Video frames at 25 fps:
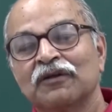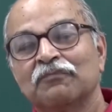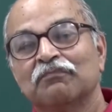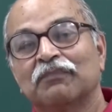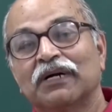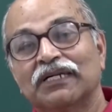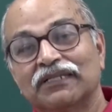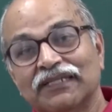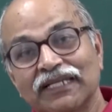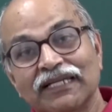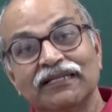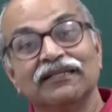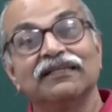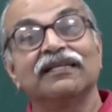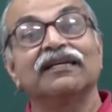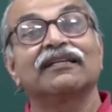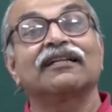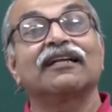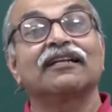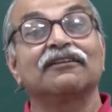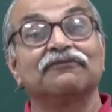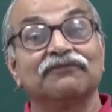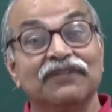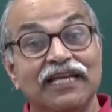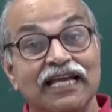but then there
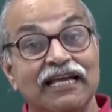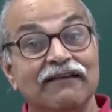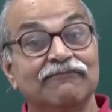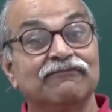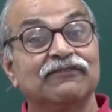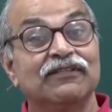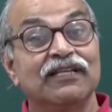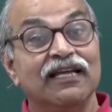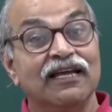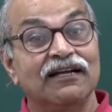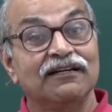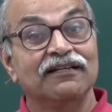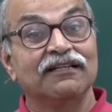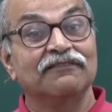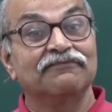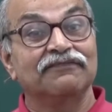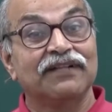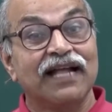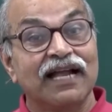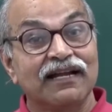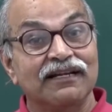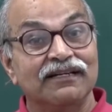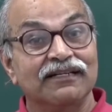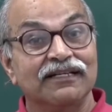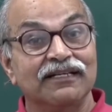are waves, they are
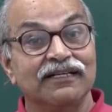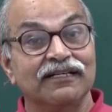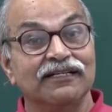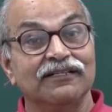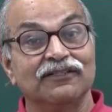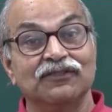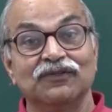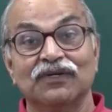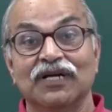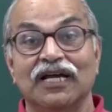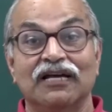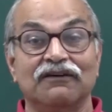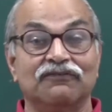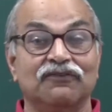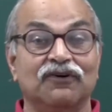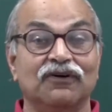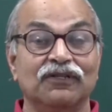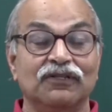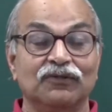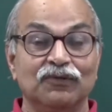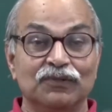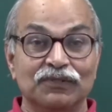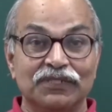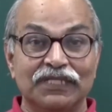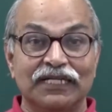diffracted, you have
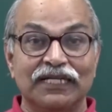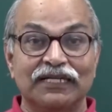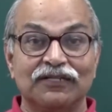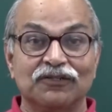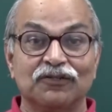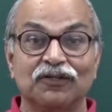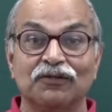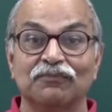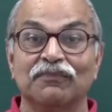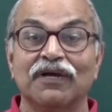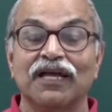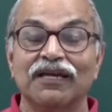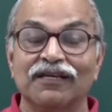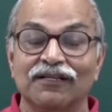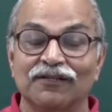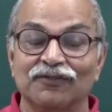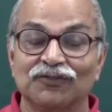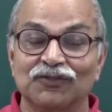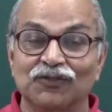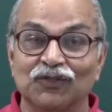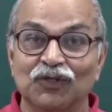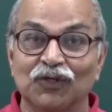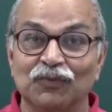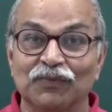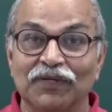all those electron
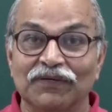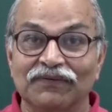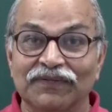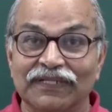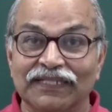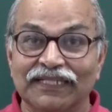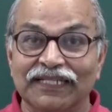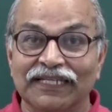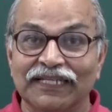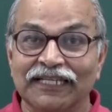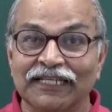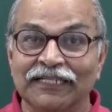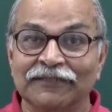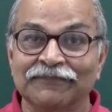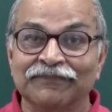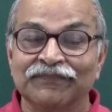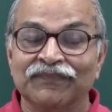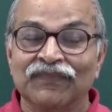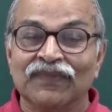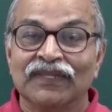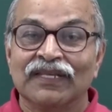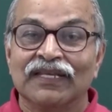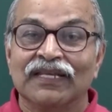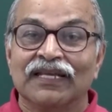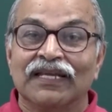microscope, everything,